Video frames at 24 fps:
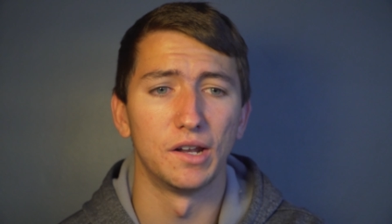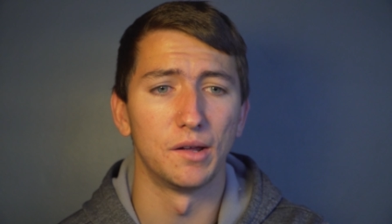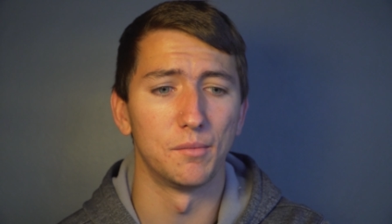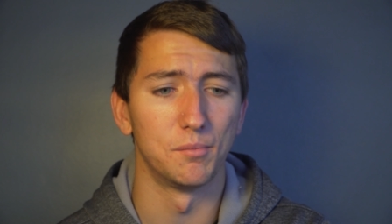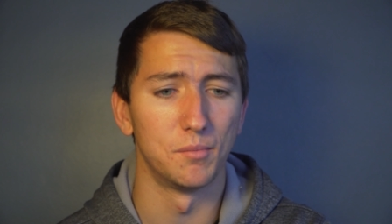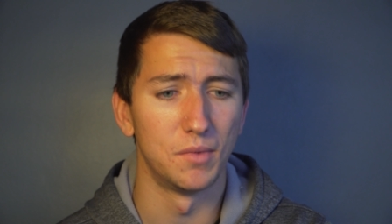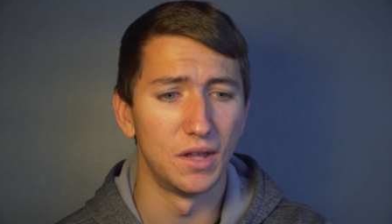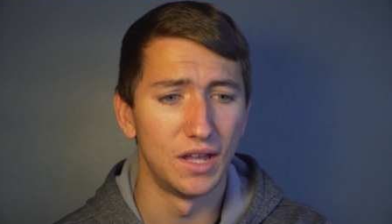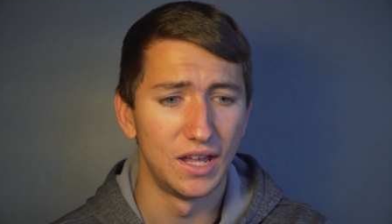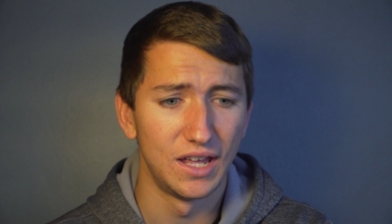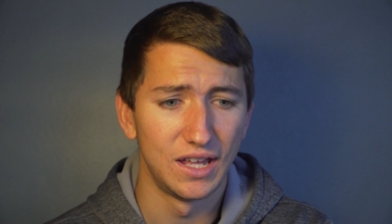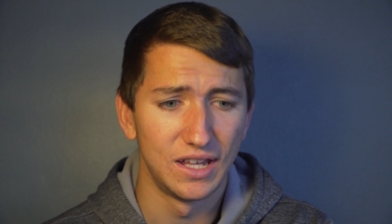and
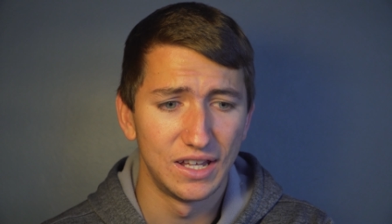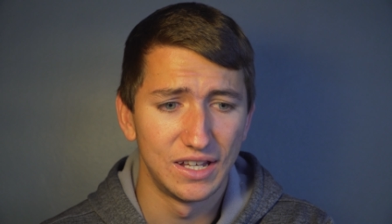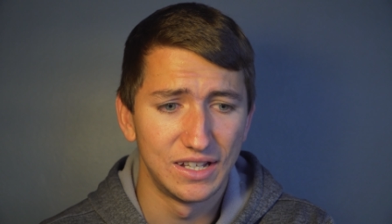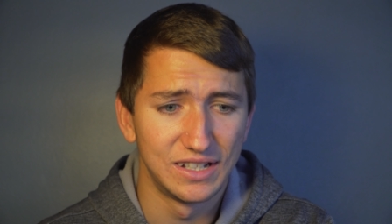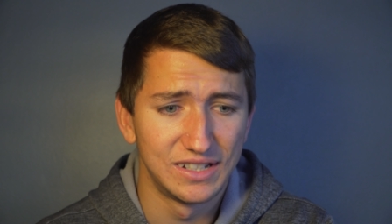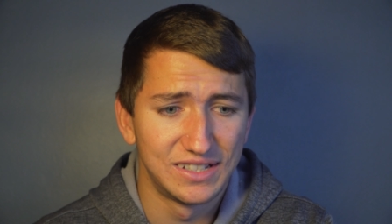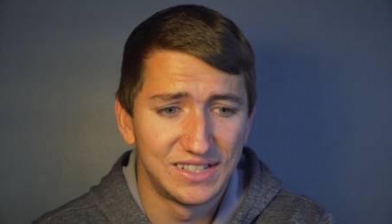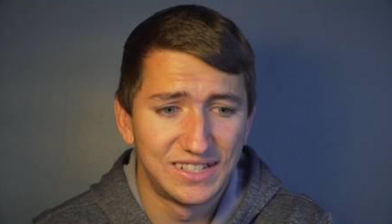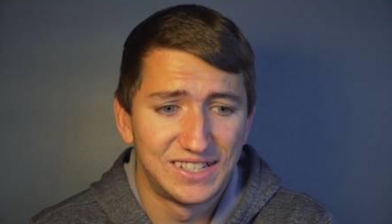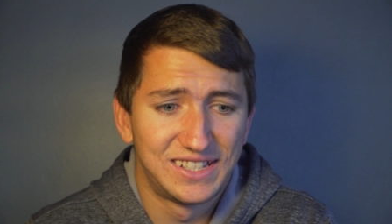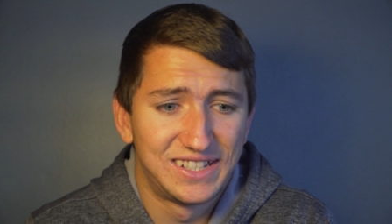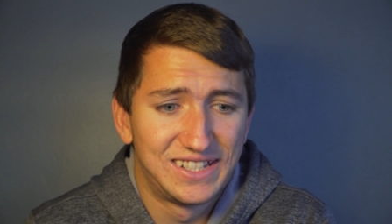
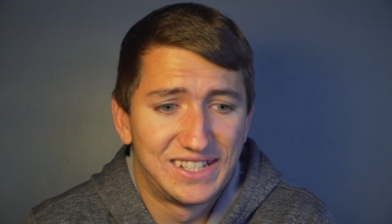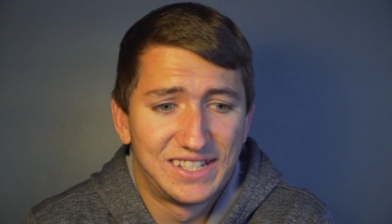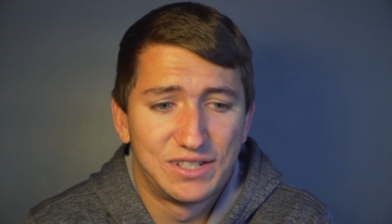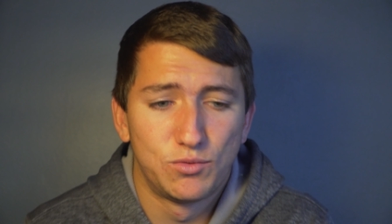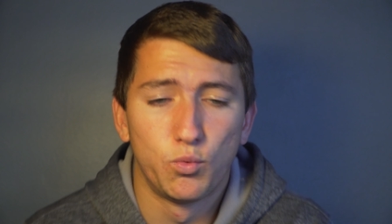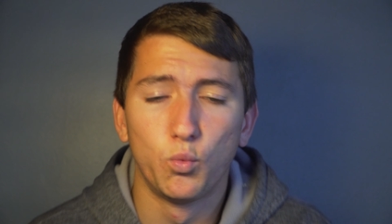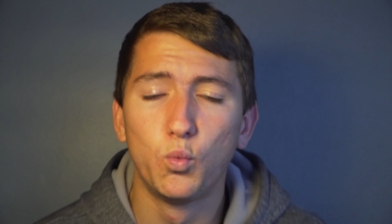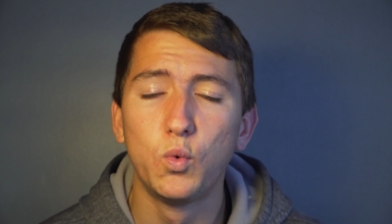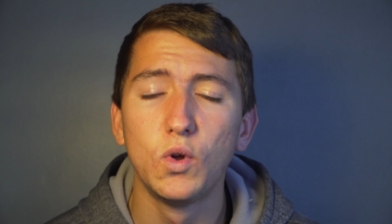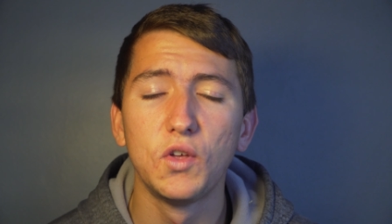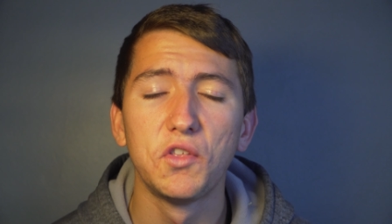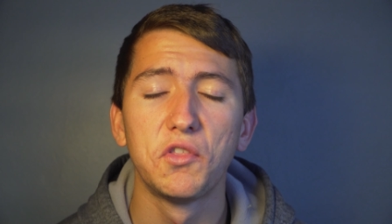
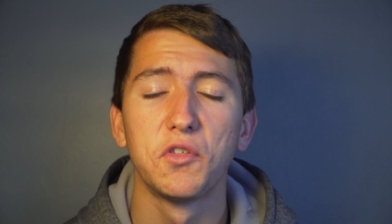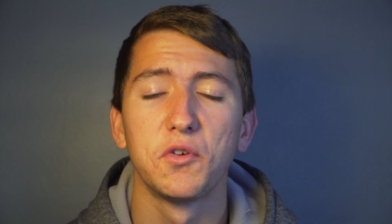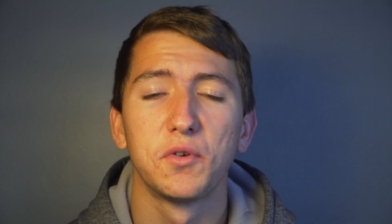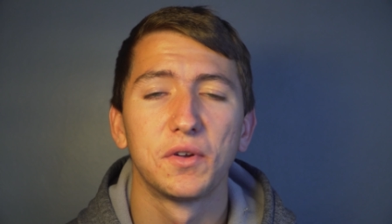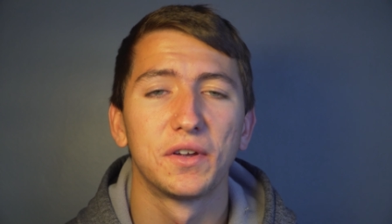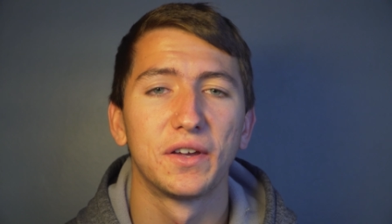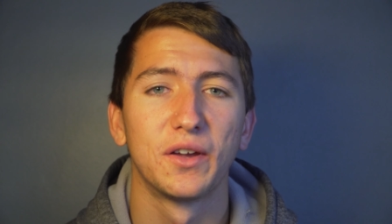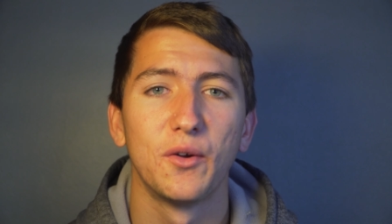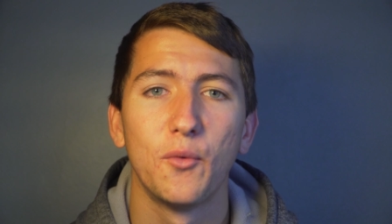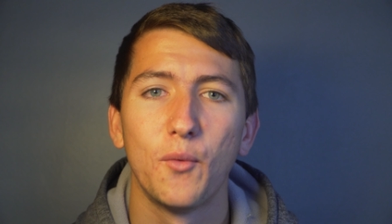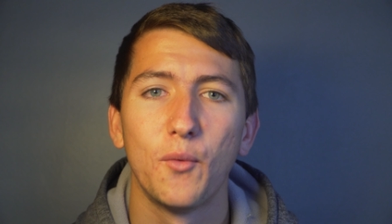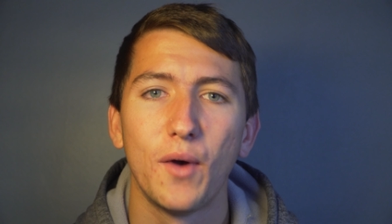I'm
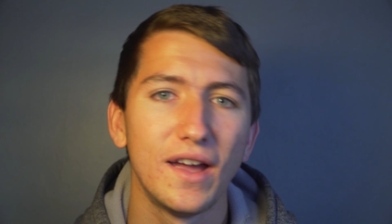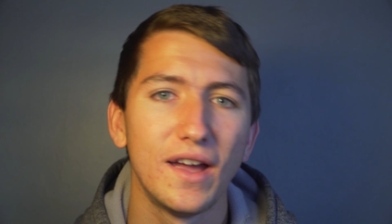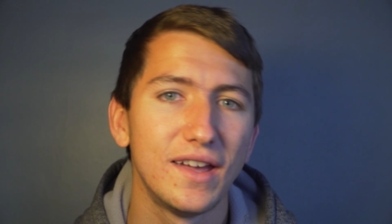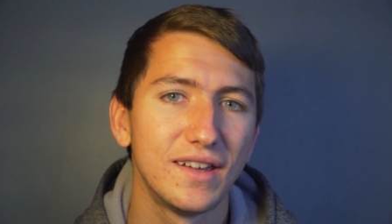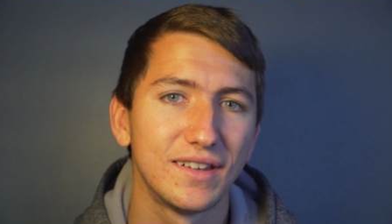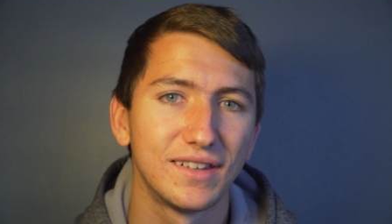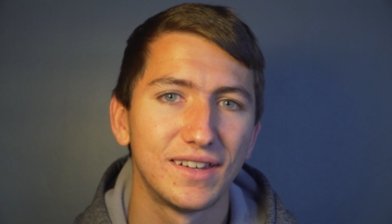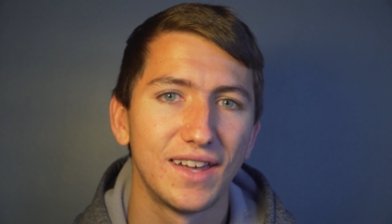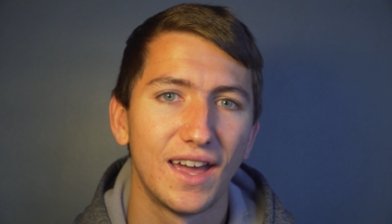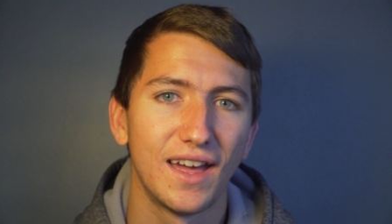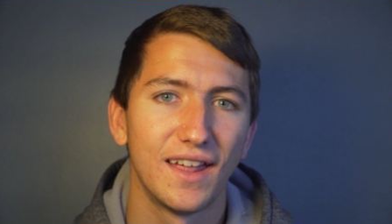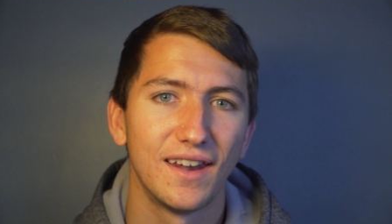withering away
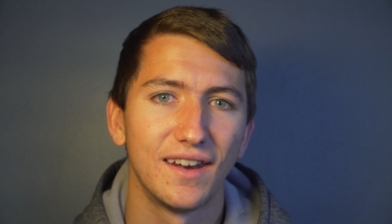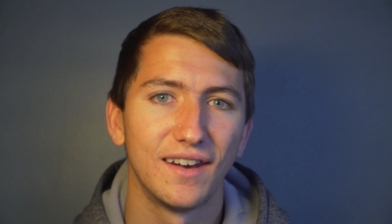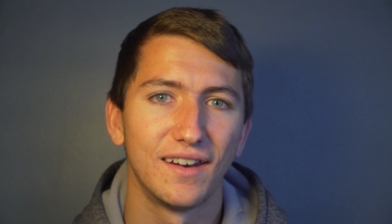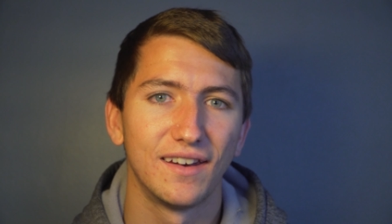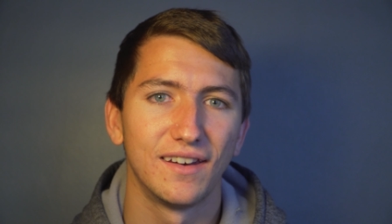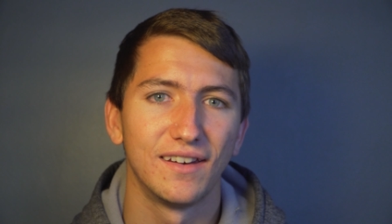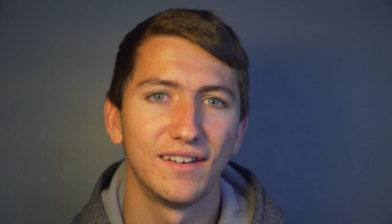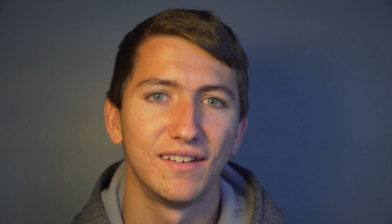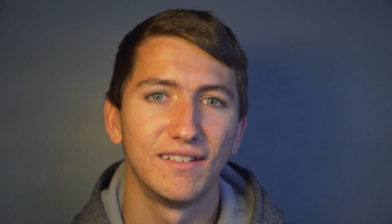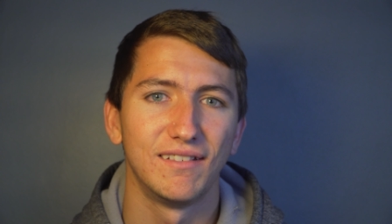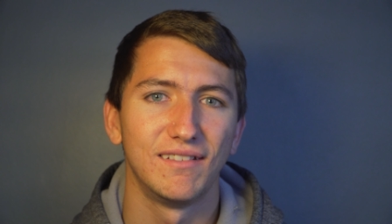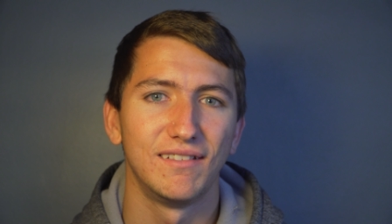again,
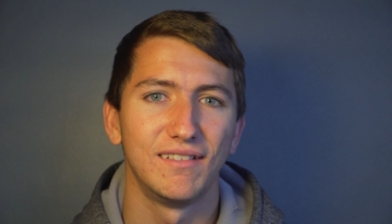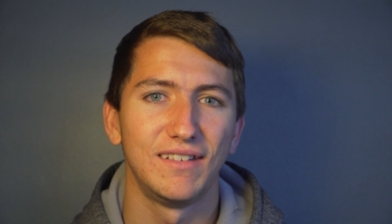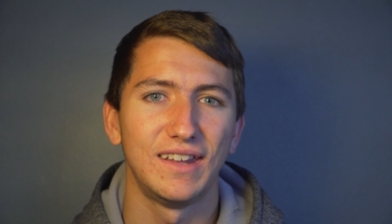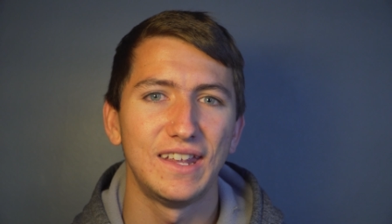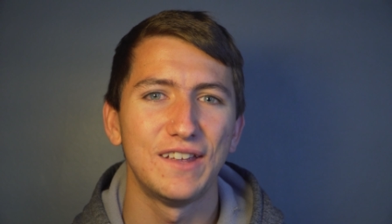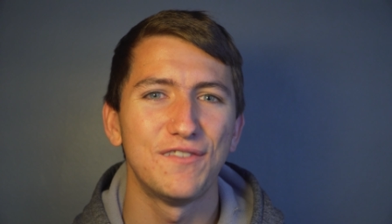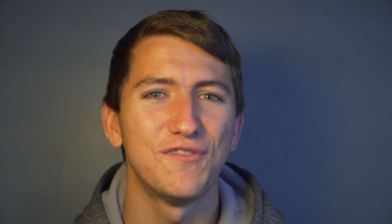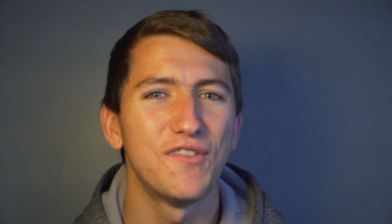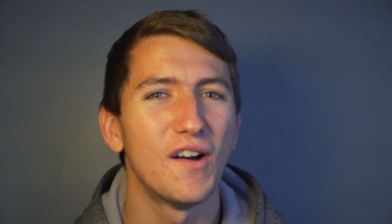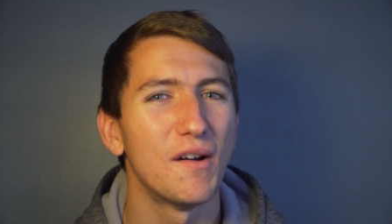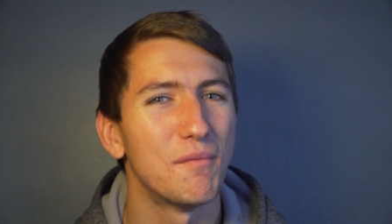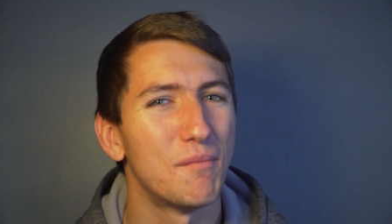
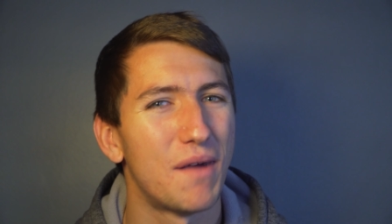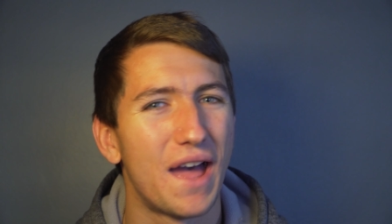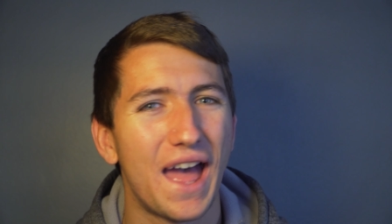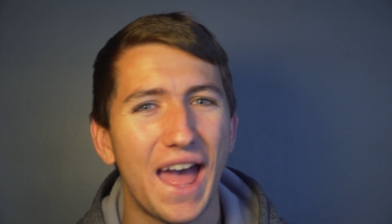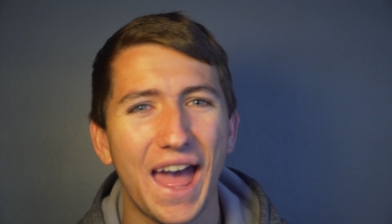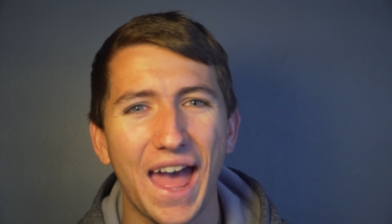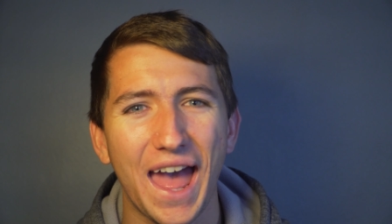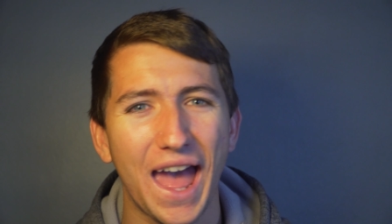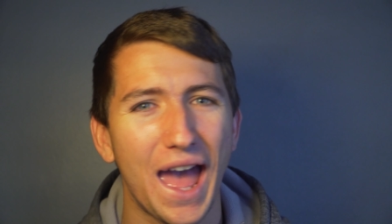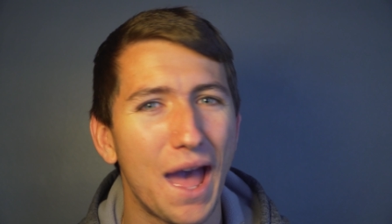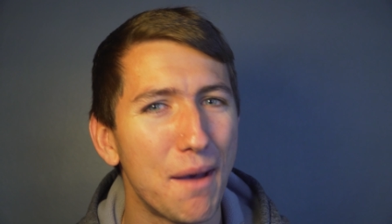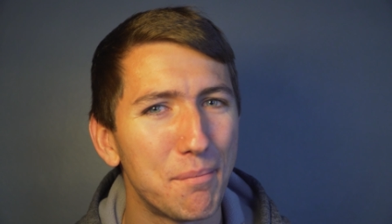if I'm
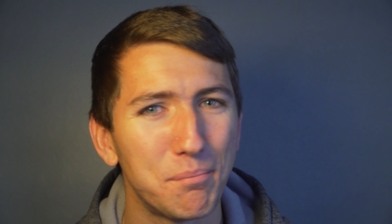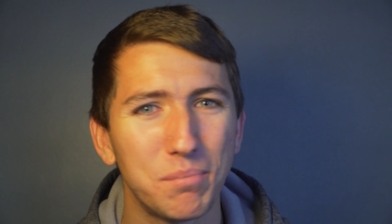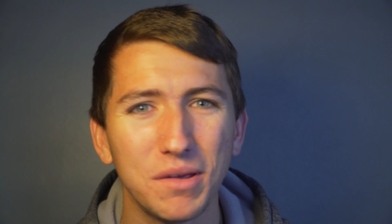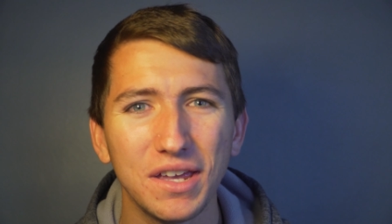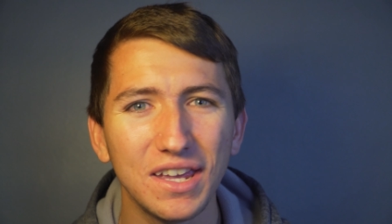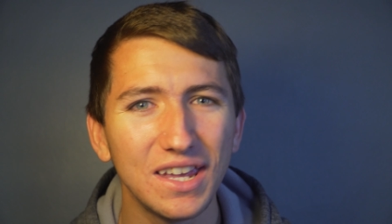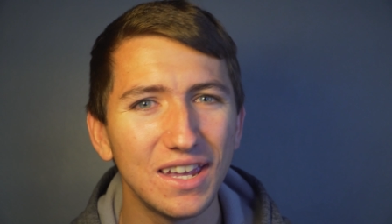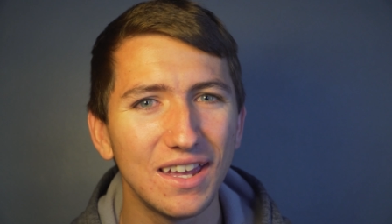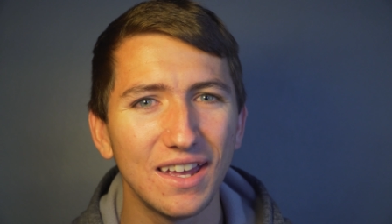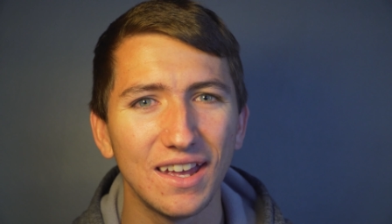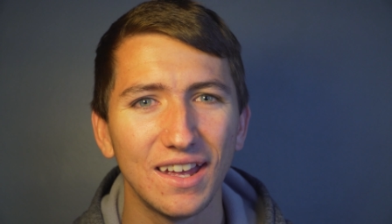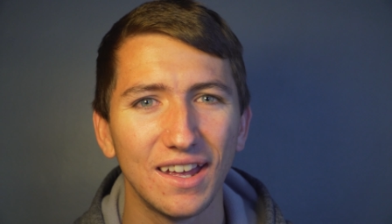
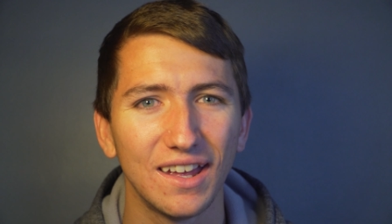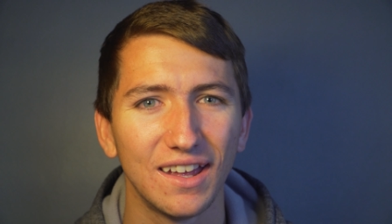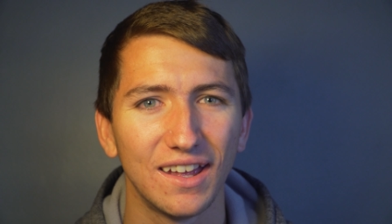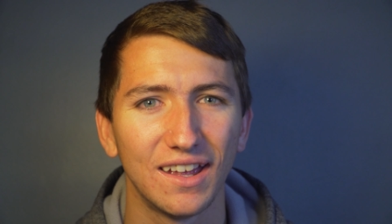happy,